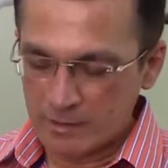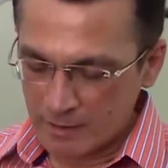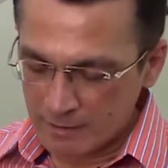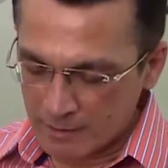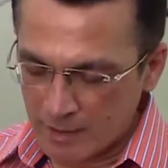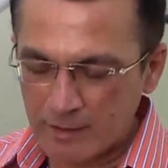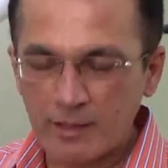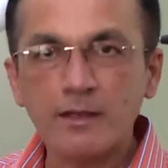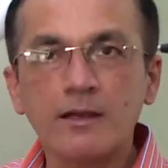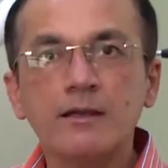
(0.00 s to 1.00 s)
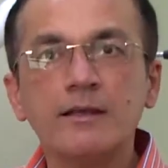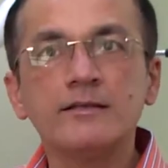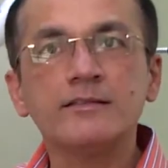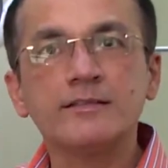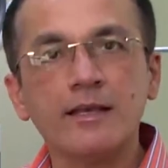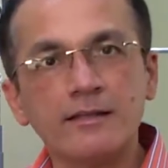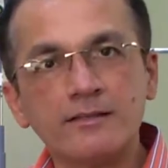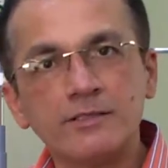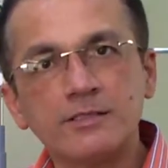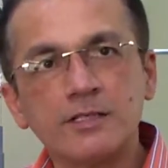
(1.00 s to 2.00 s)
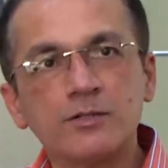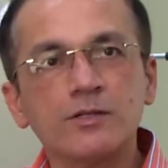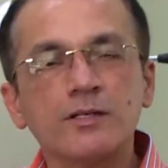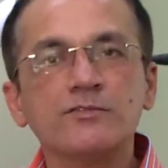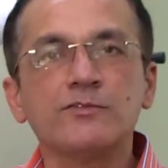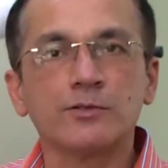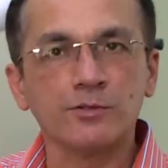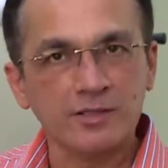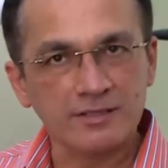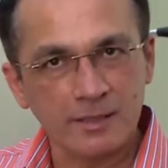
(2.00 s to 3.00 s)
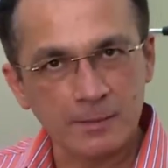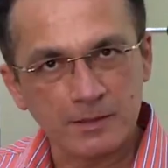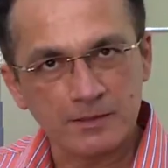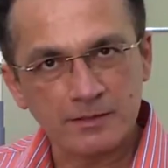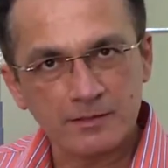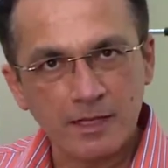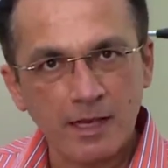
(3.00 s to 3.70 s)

This retina contains cells which are known as photoreceptors,